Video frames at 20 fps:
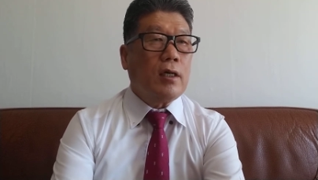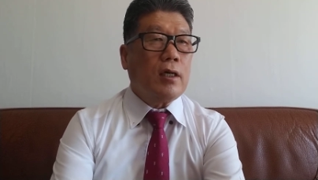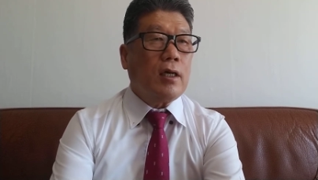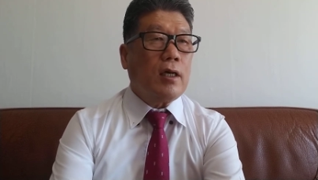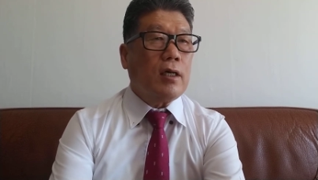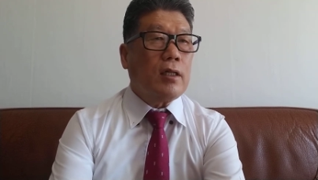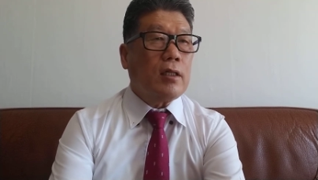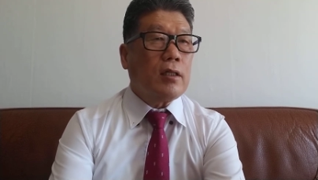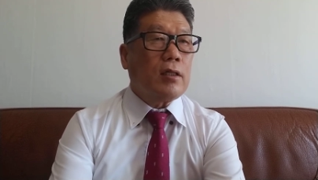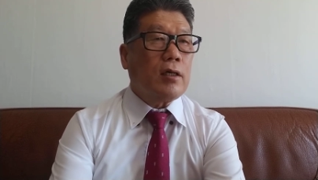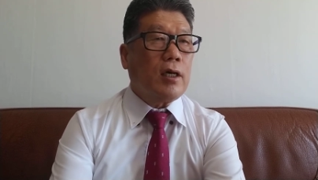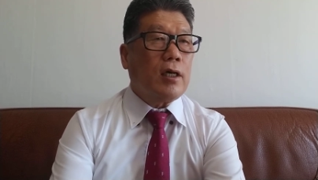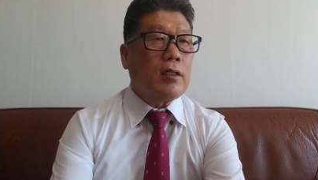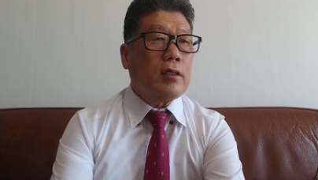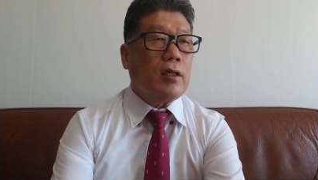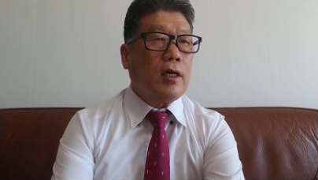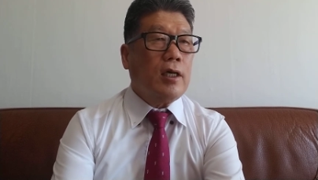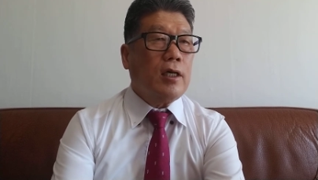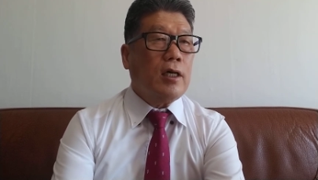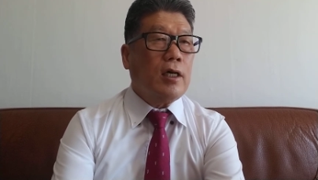and the
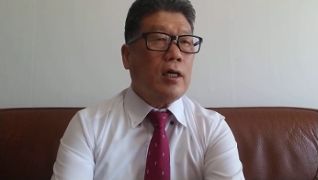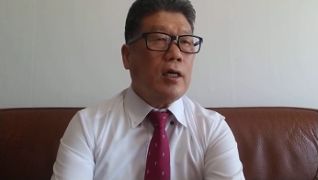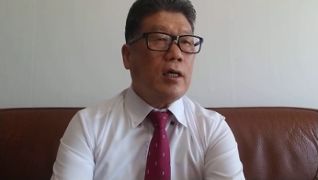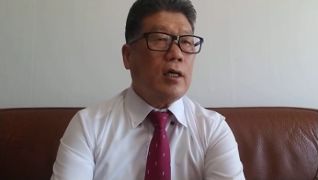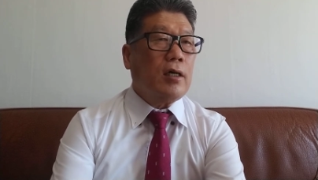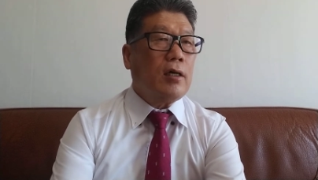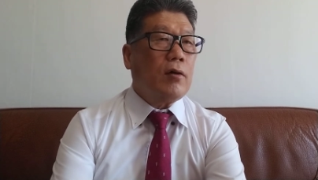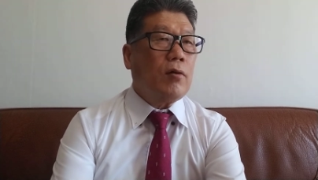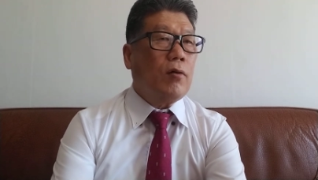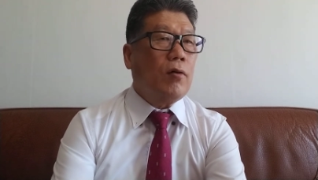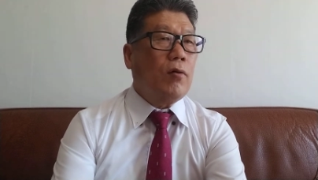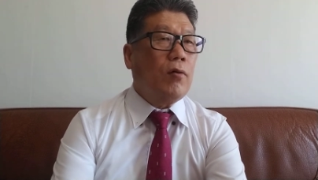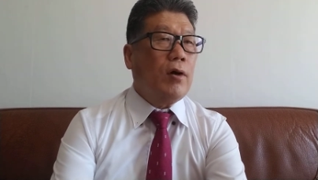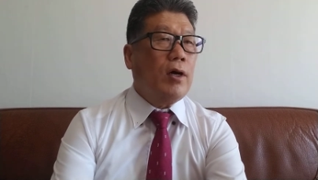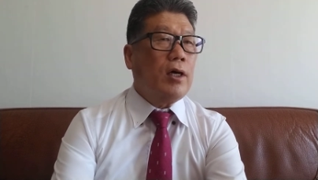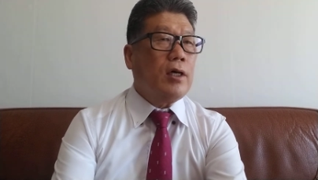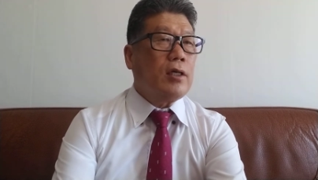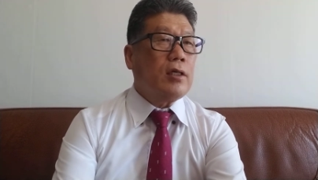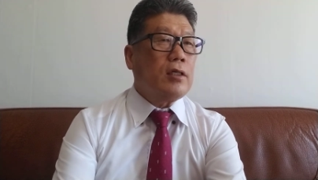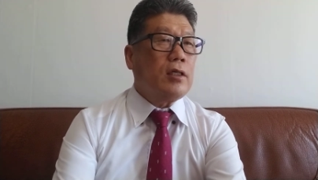entire
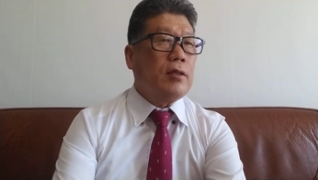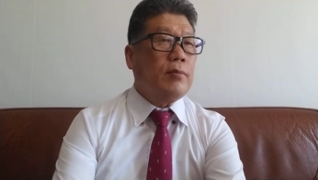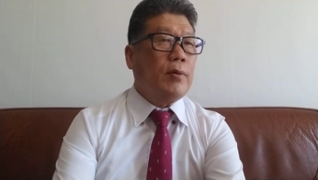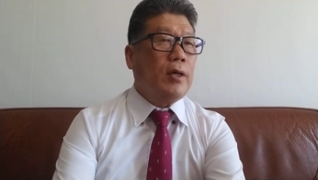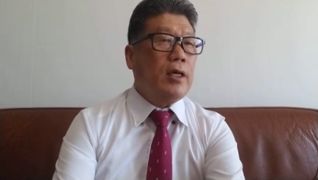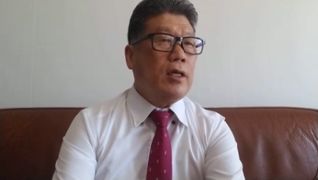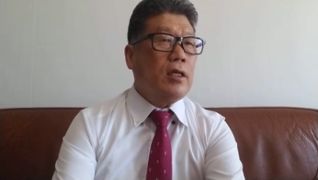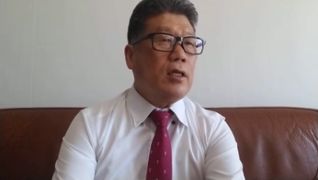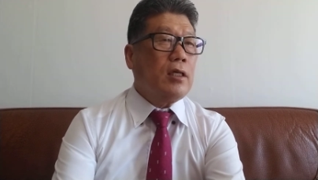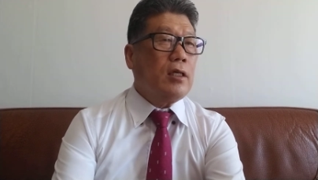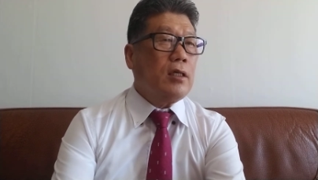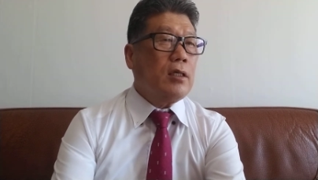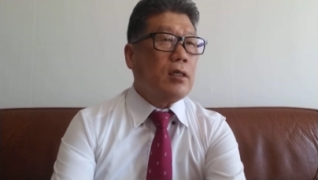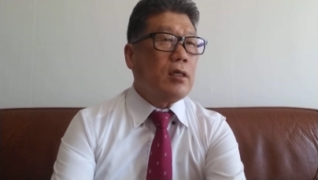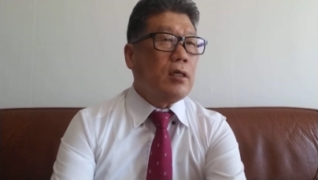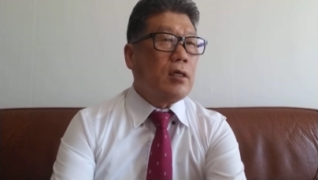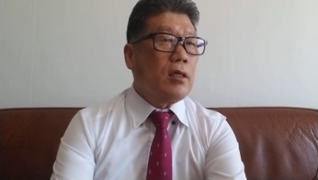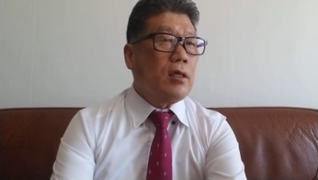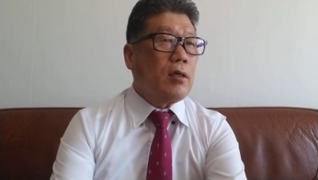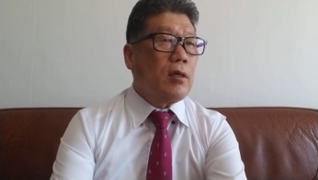or remaining
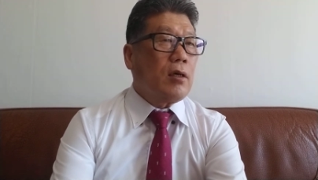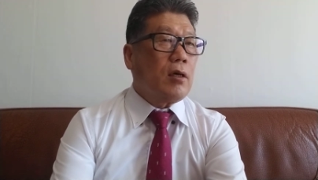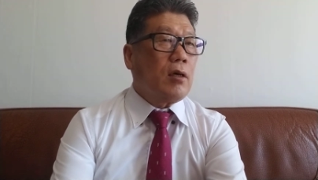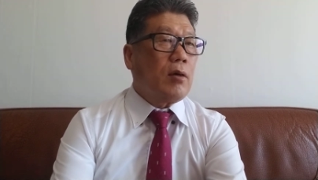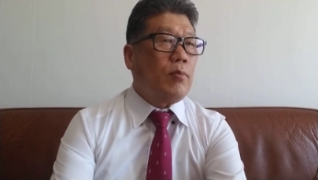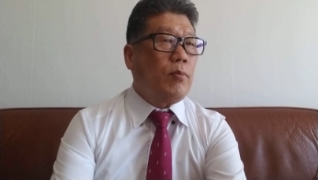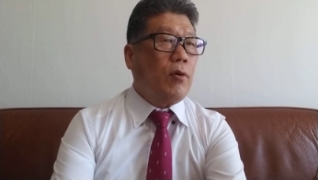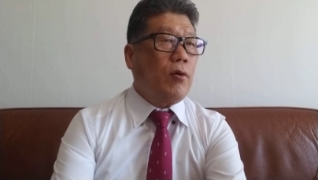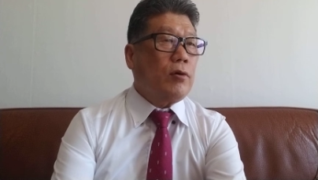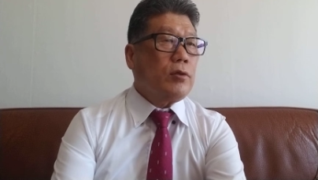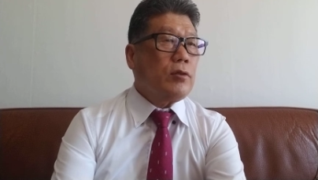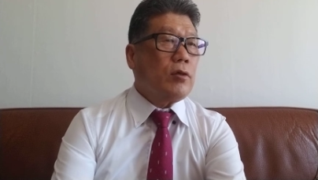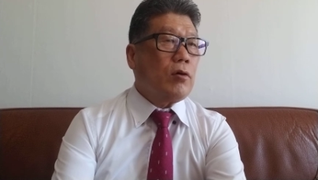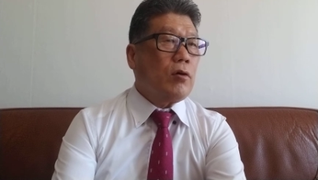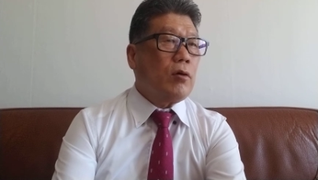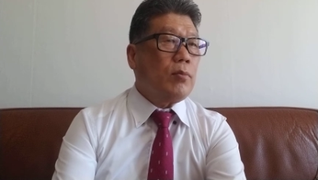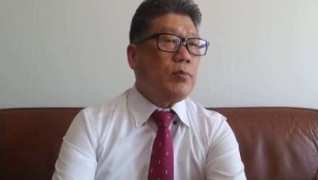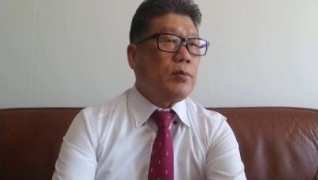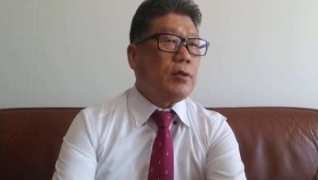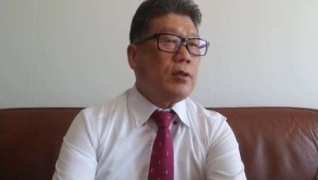portion
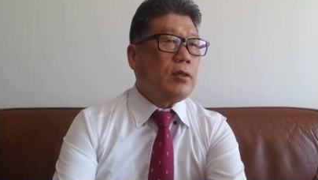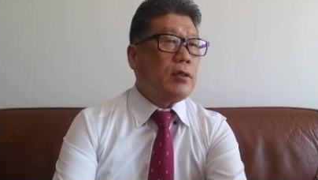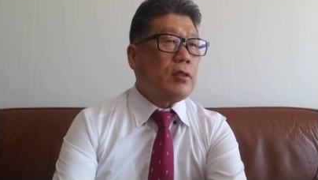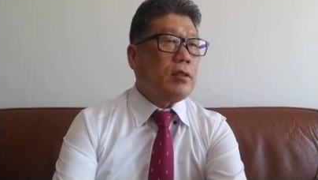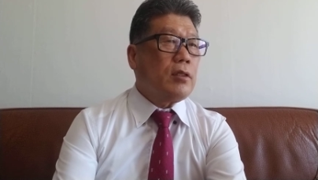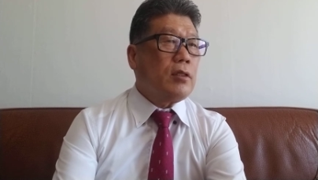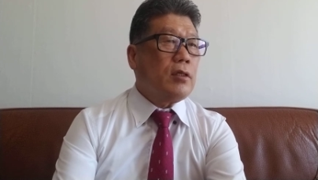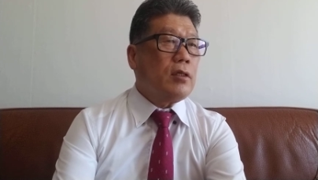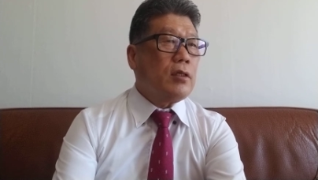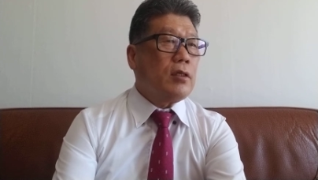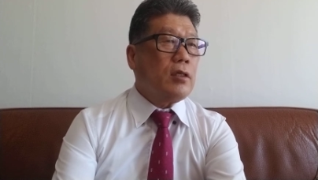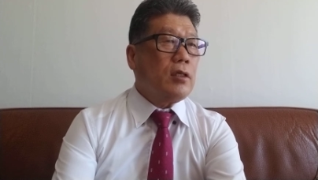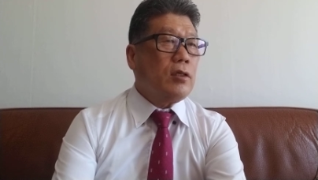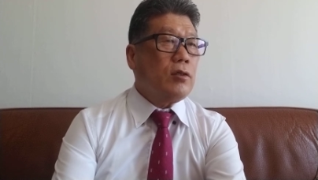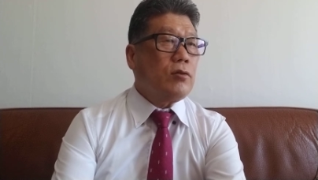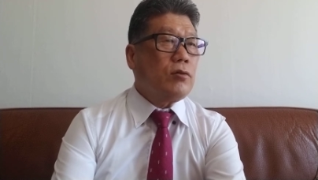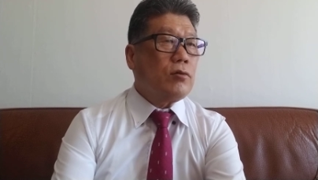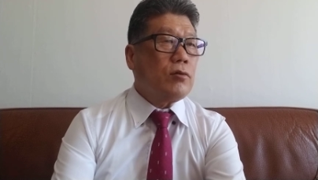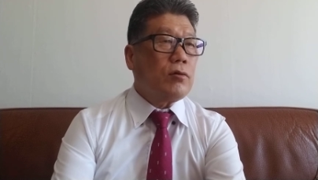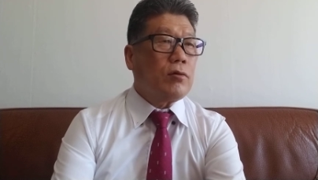of the
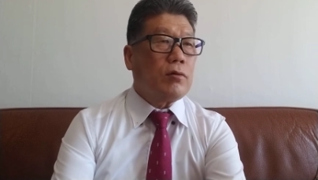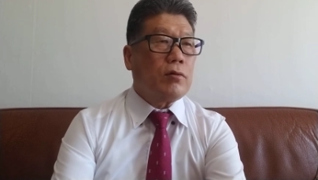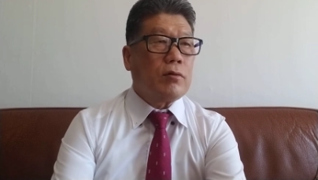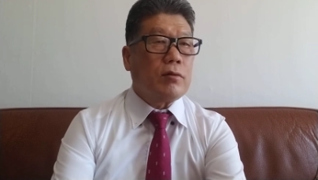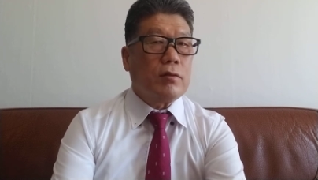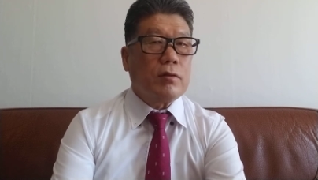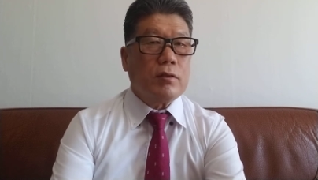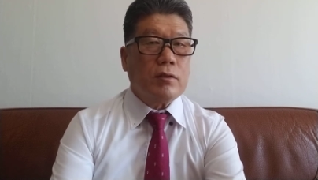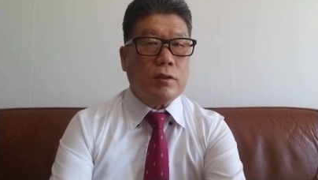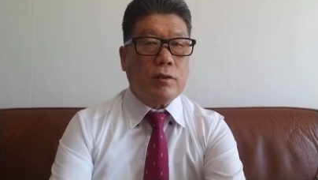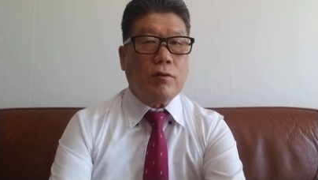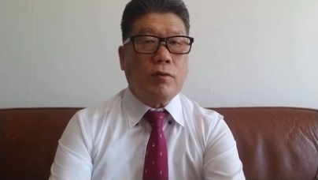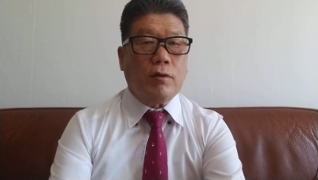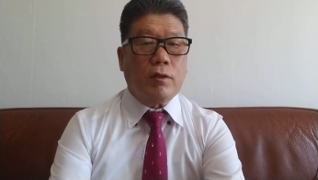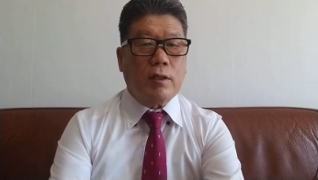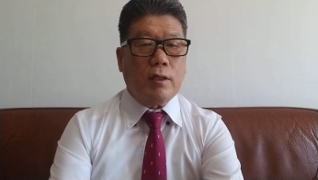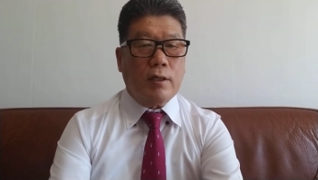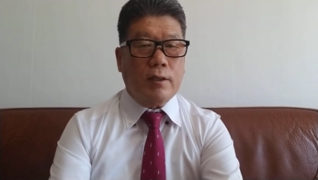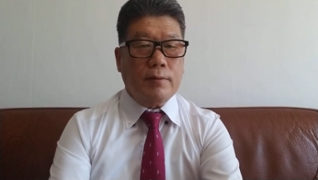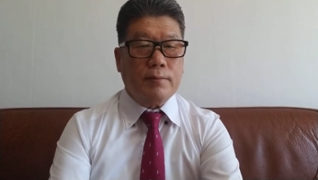issue
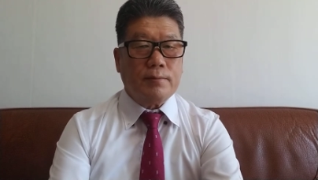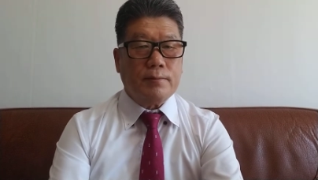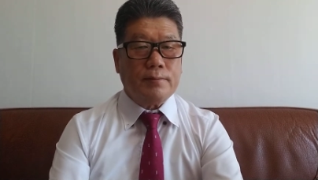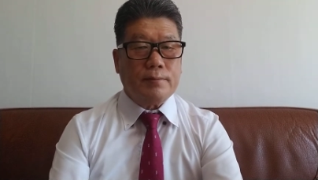security.